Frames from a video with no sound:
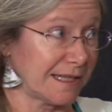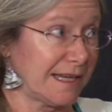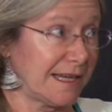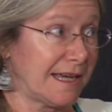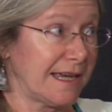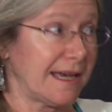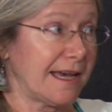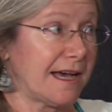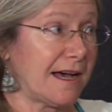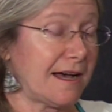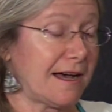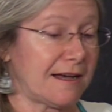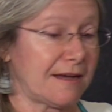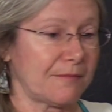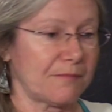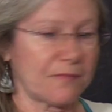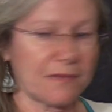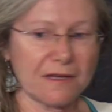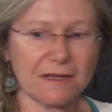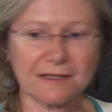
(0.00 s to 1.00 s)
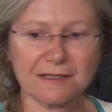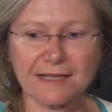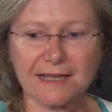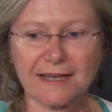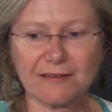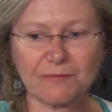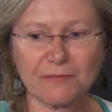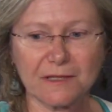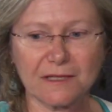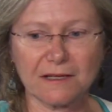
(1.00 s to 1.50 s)
Mm-hmm. As
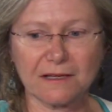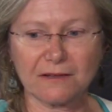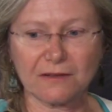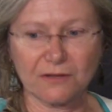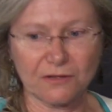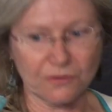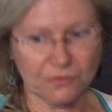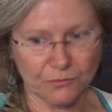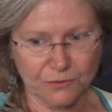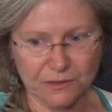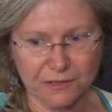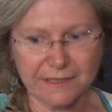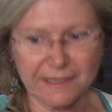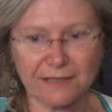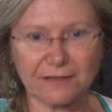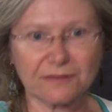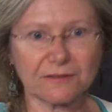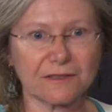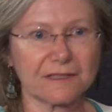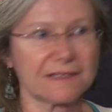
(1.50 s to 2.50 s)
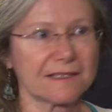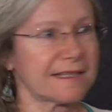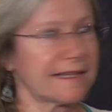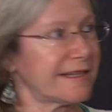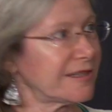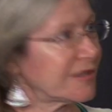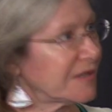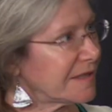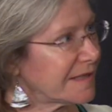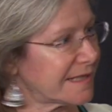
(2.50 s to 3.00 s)
I've been, the World Health
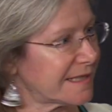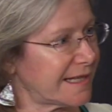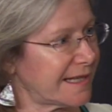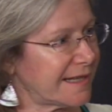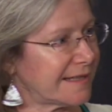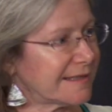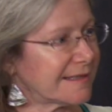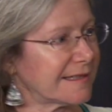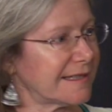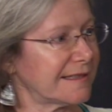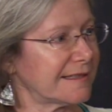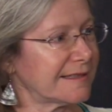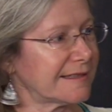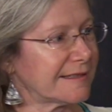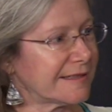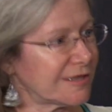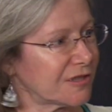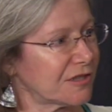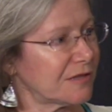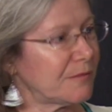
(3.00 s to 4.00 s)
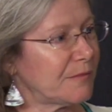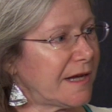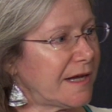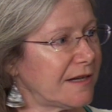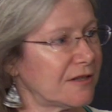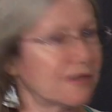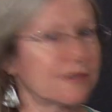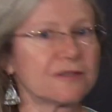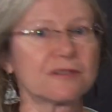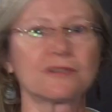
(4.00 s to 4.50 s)
Organization says that decision
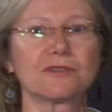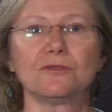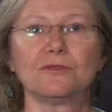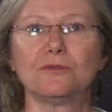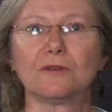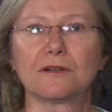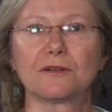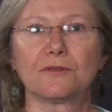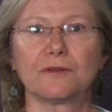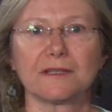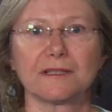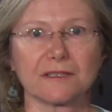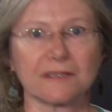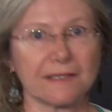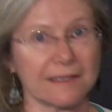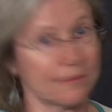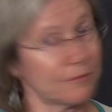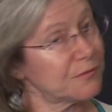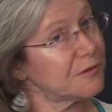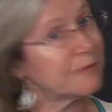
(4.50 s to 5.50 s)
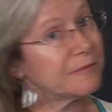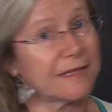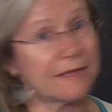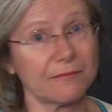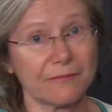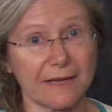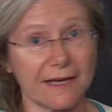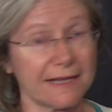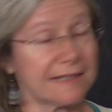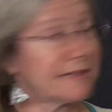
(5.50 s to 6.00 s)
makers who are going to implement
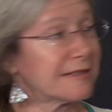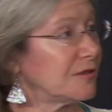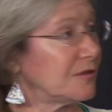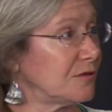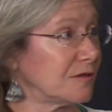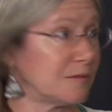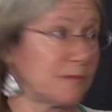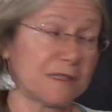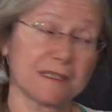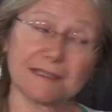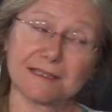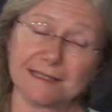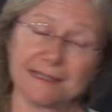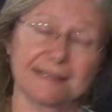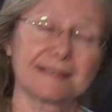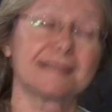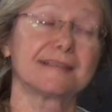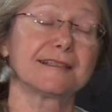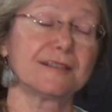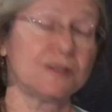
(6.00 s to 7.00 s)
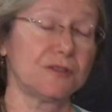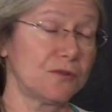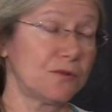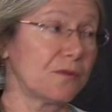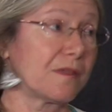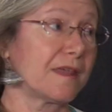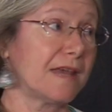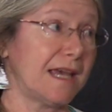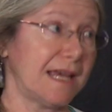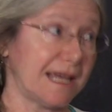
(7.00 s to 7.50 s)
mask use, because this is a new
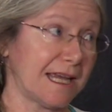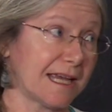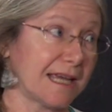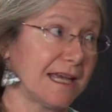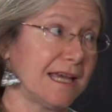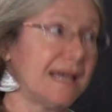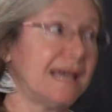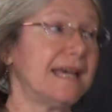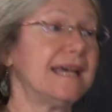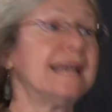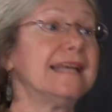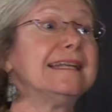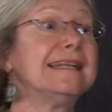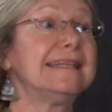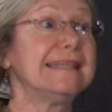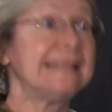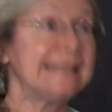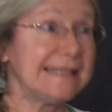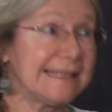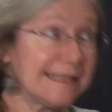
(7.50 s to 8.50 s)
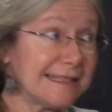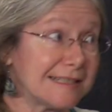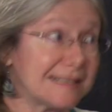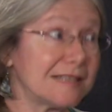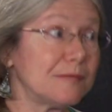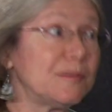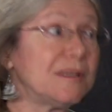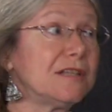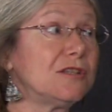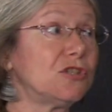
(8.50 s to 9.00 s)
thing, need
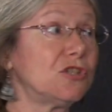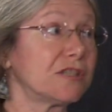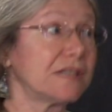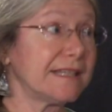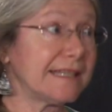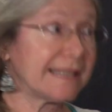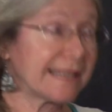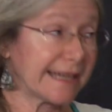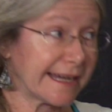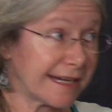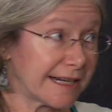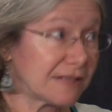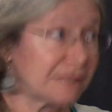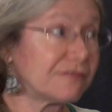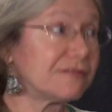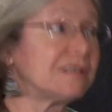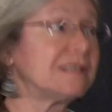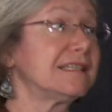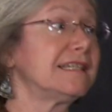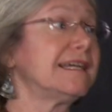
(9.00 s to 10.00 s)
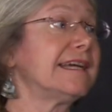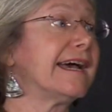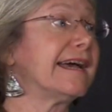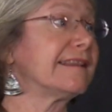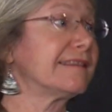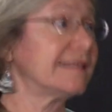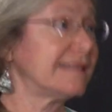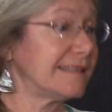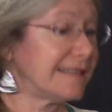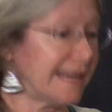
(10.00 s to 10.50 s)
to be looking carefully
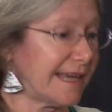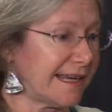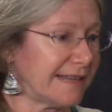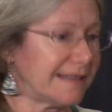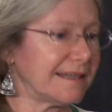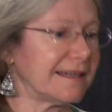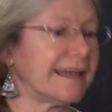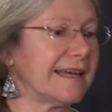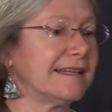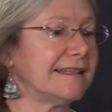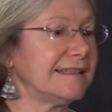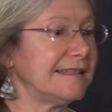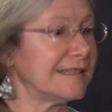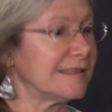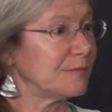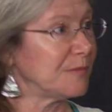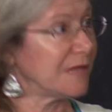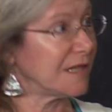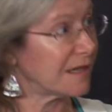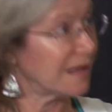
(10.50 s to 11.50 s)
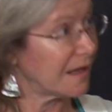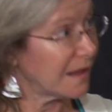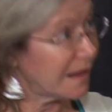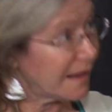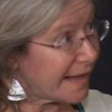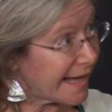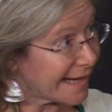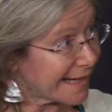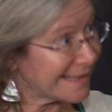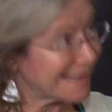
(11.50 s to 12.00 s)
at the data and need to be
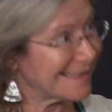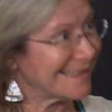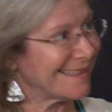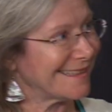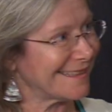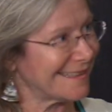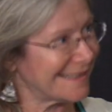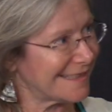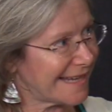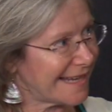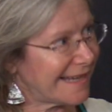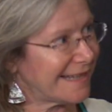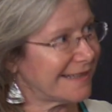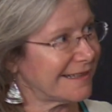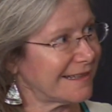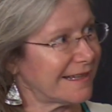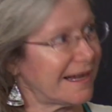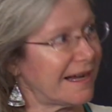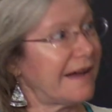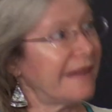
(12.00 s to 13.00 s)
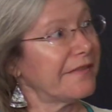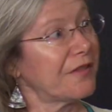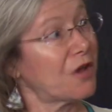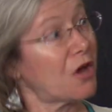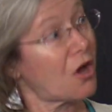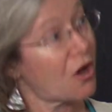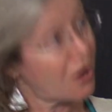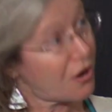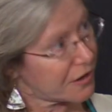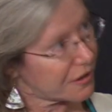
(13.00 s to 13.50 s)
collecting data on the
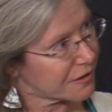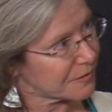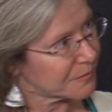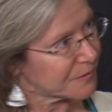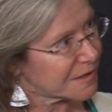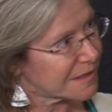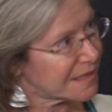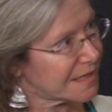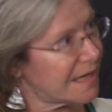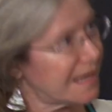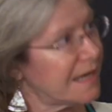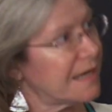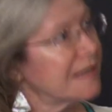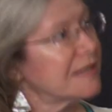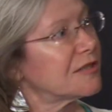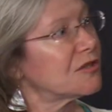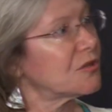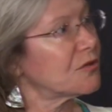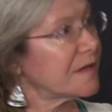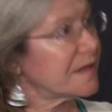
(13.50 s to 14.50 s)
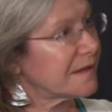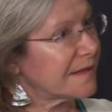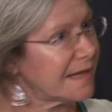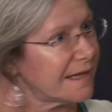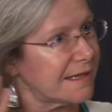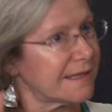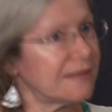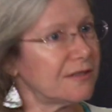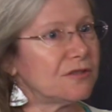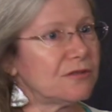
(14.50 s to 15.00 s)
harms so that they
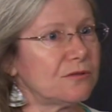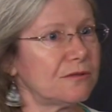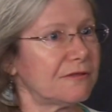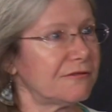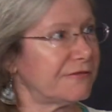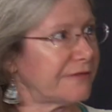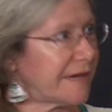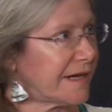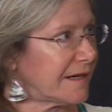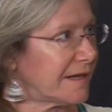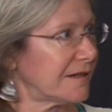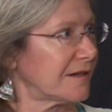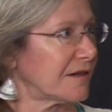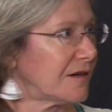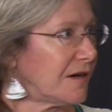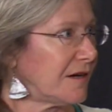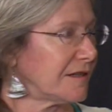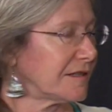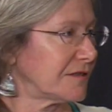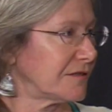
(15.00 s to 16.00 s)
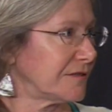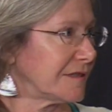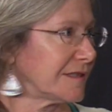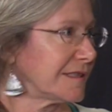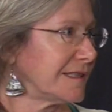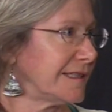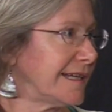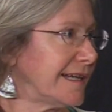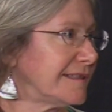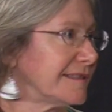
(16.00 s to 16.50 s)
can do a fair cost-risk
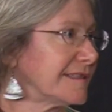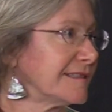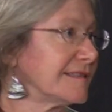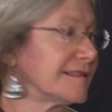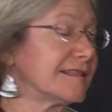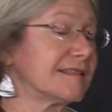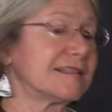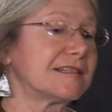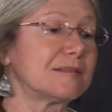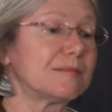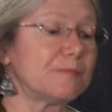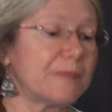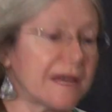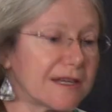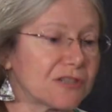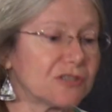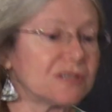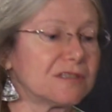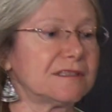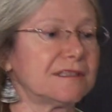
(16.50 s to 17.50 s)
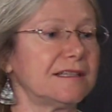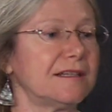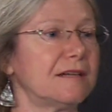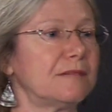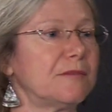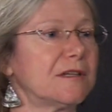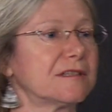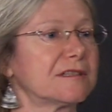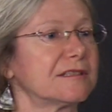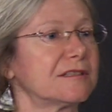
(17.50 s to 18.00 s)
analysis, especially
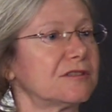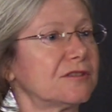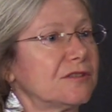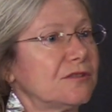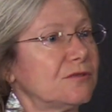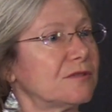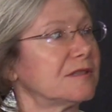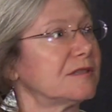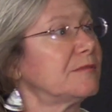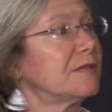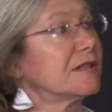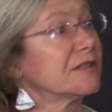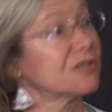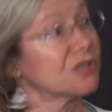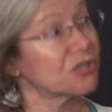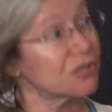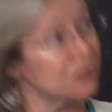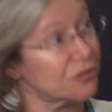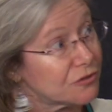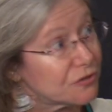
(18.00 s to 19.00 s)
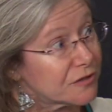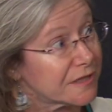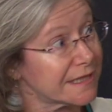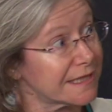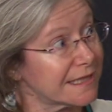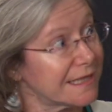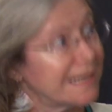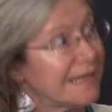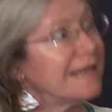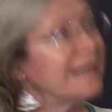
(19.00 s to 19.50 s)
amongst their use amongst
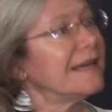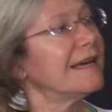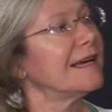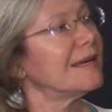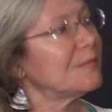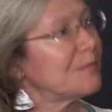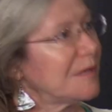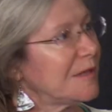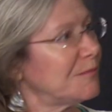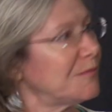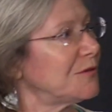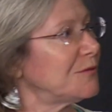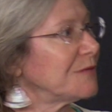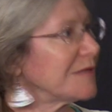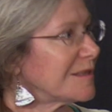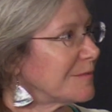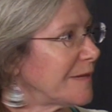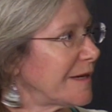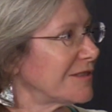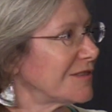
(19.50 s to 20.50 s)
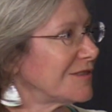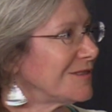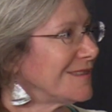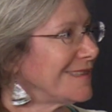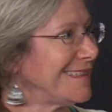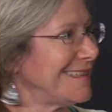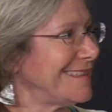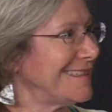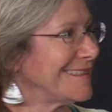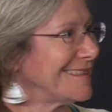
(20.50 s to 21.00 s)
children and people with special
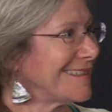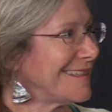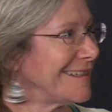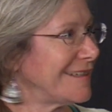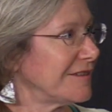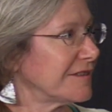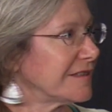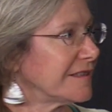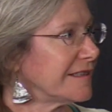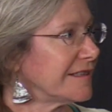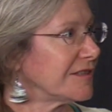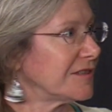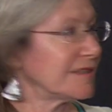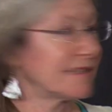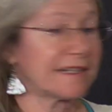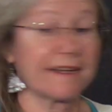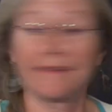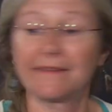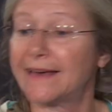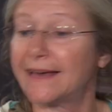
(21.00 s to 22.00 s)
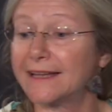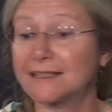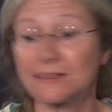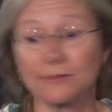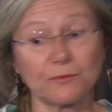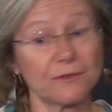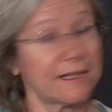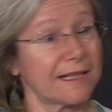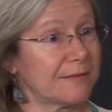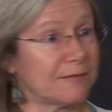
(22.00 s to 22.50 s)
needs and health conditions. And
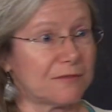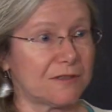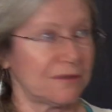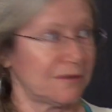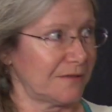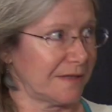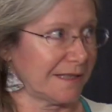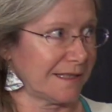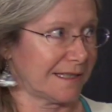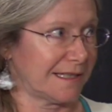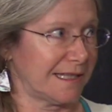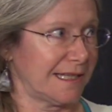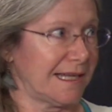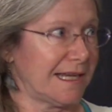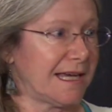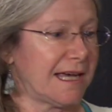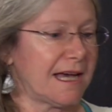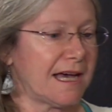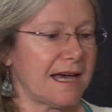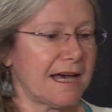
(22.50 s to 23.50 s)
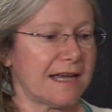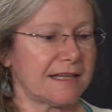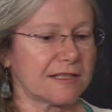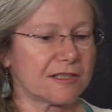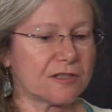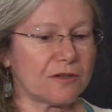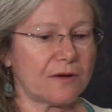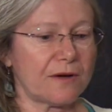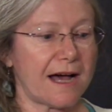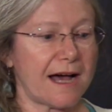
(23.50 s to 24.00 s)
that's what I'm doing. Yeah. And so